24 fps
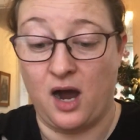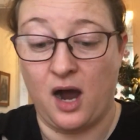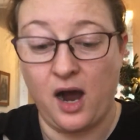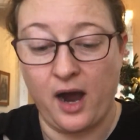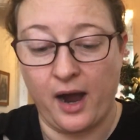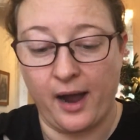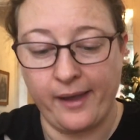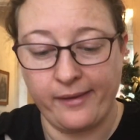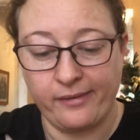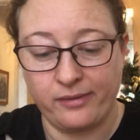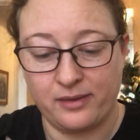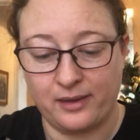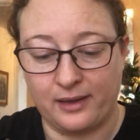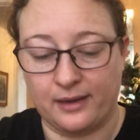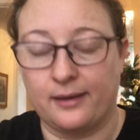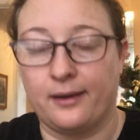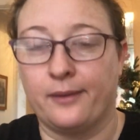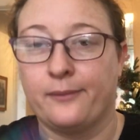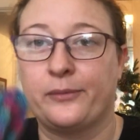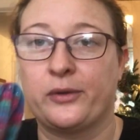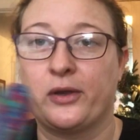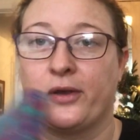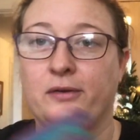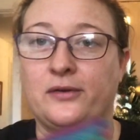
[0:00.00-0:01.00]
I think
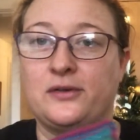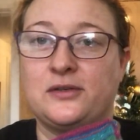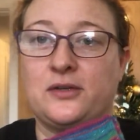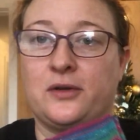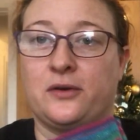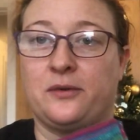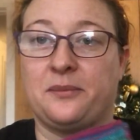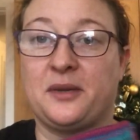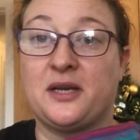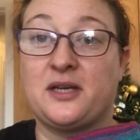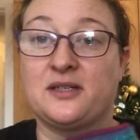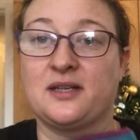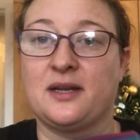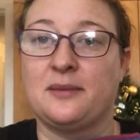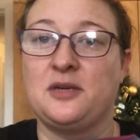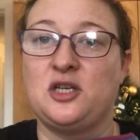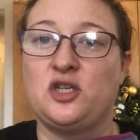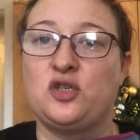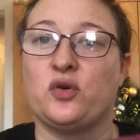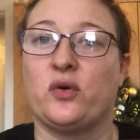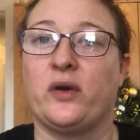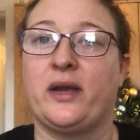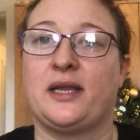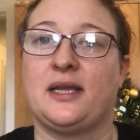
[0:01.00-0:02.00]
I'm going to, because I'm
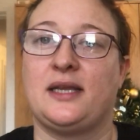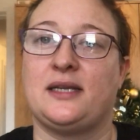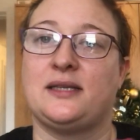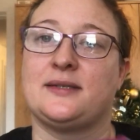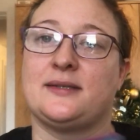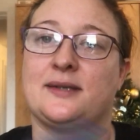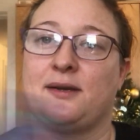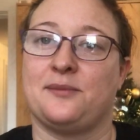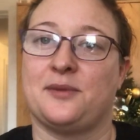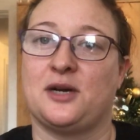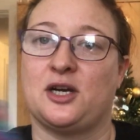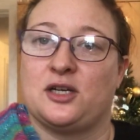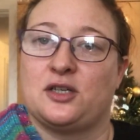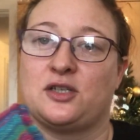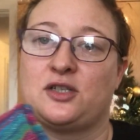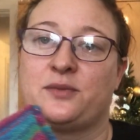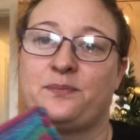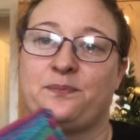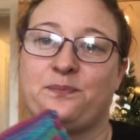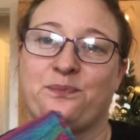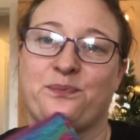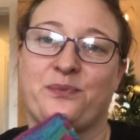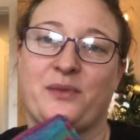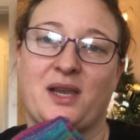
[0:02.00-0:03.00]
enjoying these so much,
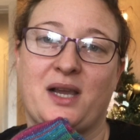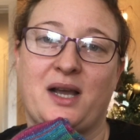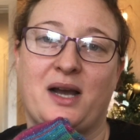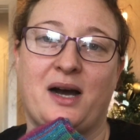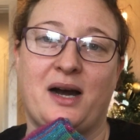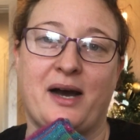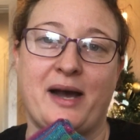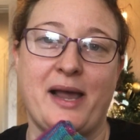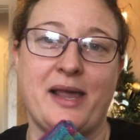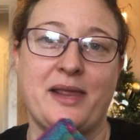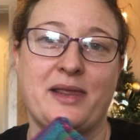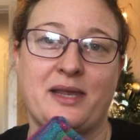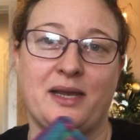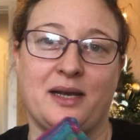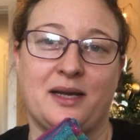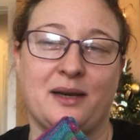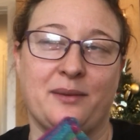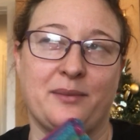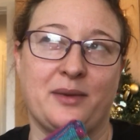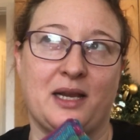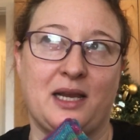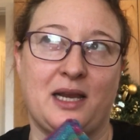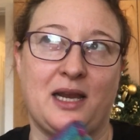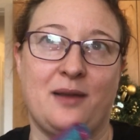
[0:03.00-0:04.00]
I think
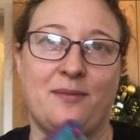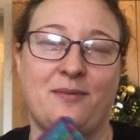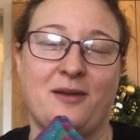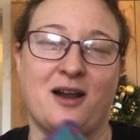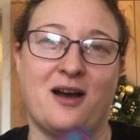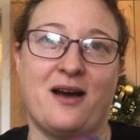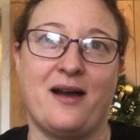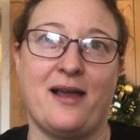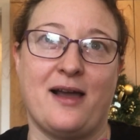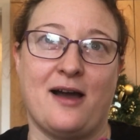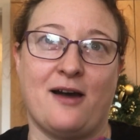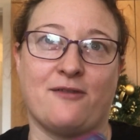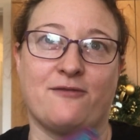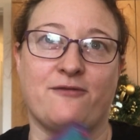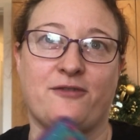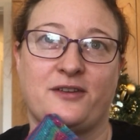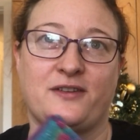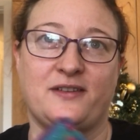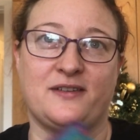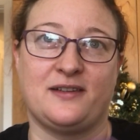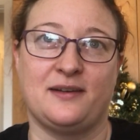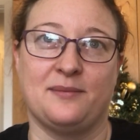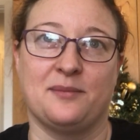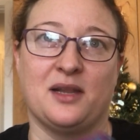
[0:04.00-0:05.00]
I'm going to keep an eye out for
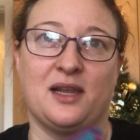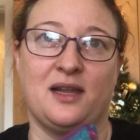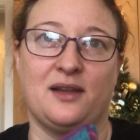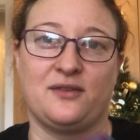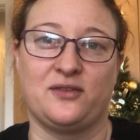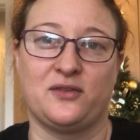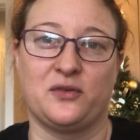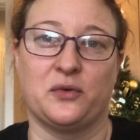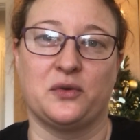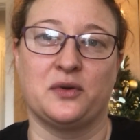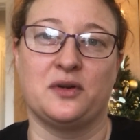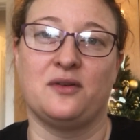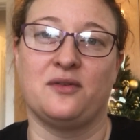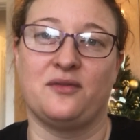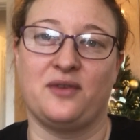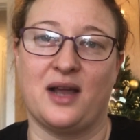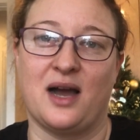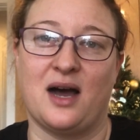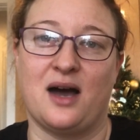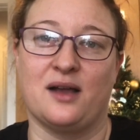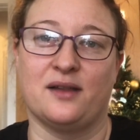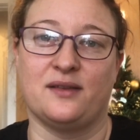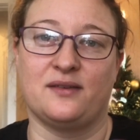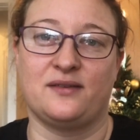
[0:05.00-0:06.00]
similar sort of
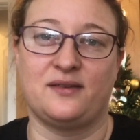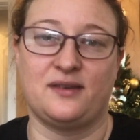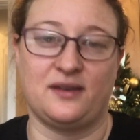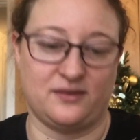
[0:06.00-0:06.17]
yarns.